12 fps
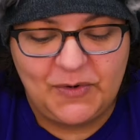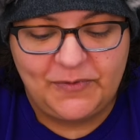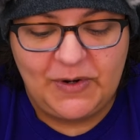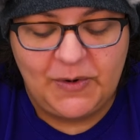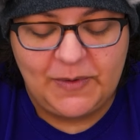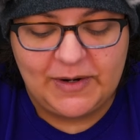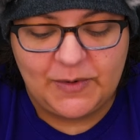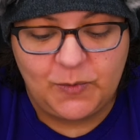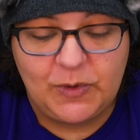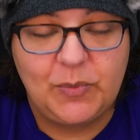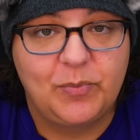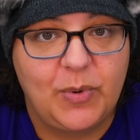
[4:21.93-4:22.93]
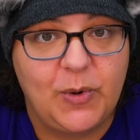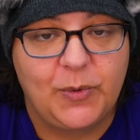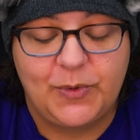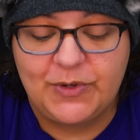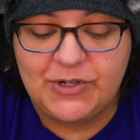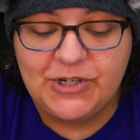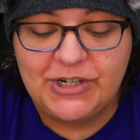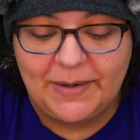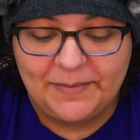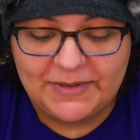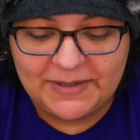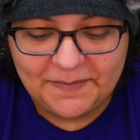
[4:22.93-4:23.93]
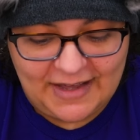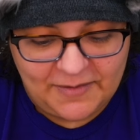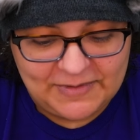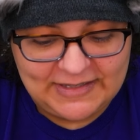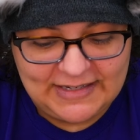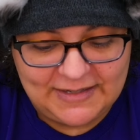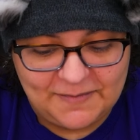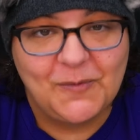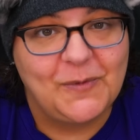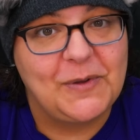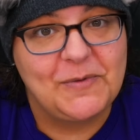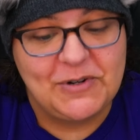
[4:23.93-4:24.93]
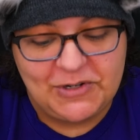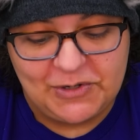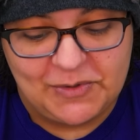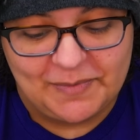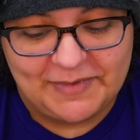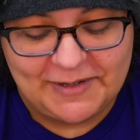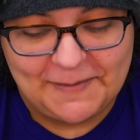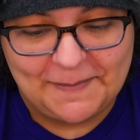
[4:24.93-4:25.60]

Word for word: of nowhere, we both jumped. That was it. We were doomed.